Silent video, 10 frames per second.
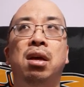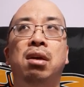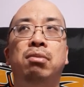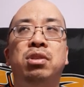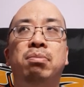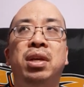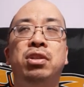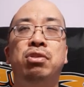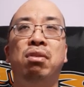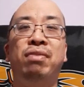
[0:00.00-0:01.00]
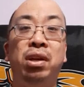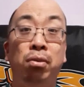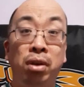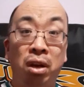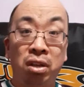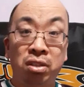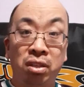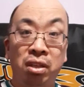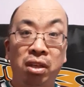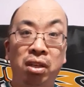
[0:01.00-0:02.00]
was a mixture of
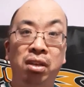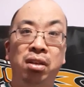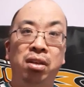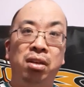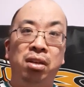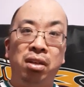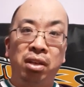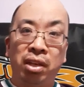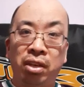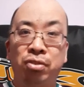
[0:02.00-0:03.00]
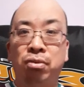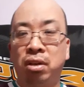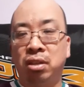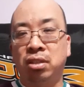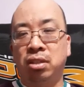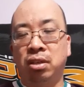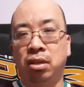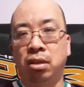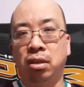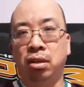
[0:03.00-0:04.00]
curiosity, interest,
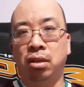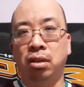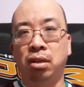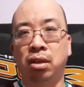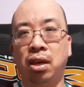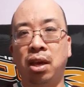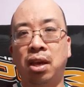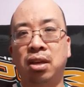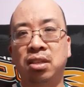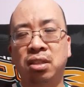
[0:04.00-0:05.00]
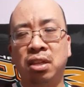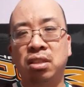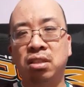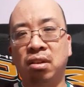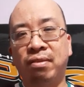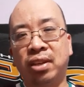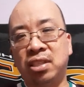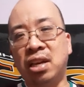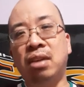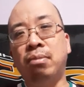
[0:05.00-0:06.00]
and a sense of
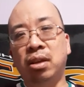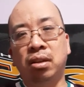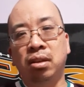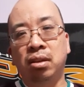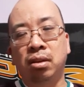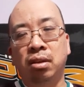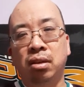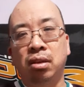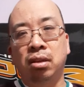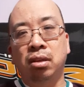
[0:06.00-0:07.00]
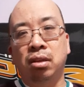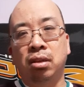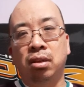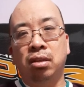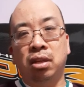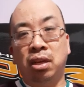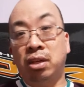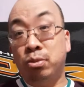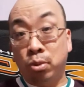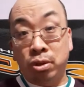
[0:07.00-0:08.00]
excitement. The
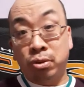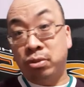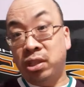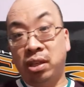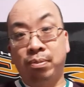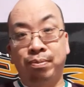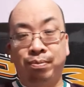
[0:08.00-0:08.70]
Ducks were a new team,